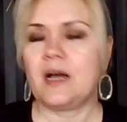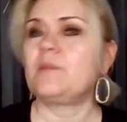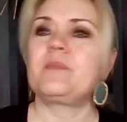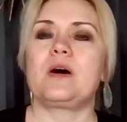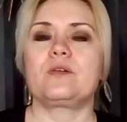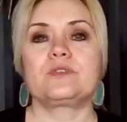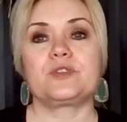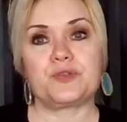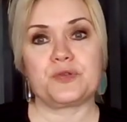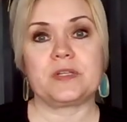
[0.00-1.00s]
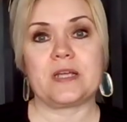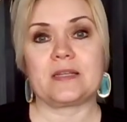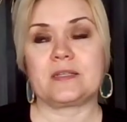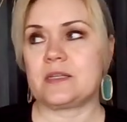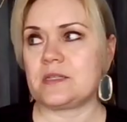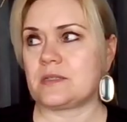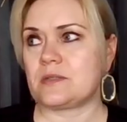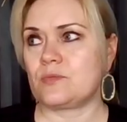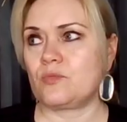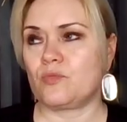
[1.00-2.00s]
about the tree that
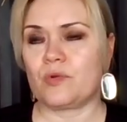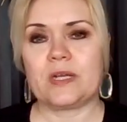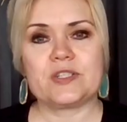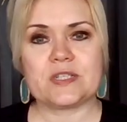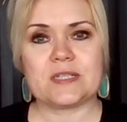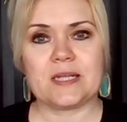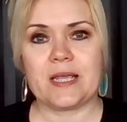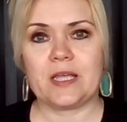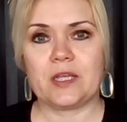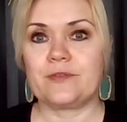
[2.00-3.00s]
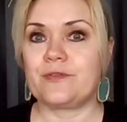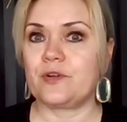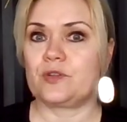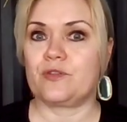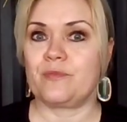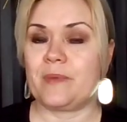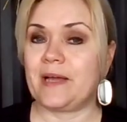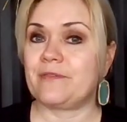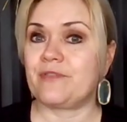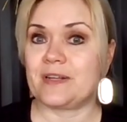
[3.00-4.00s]
is really just laying in front of
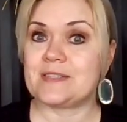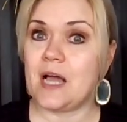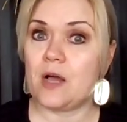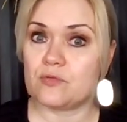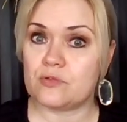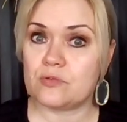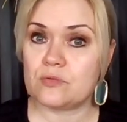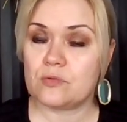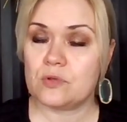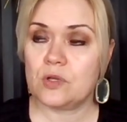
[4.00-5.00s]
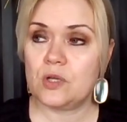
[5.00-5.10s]
my friend's house.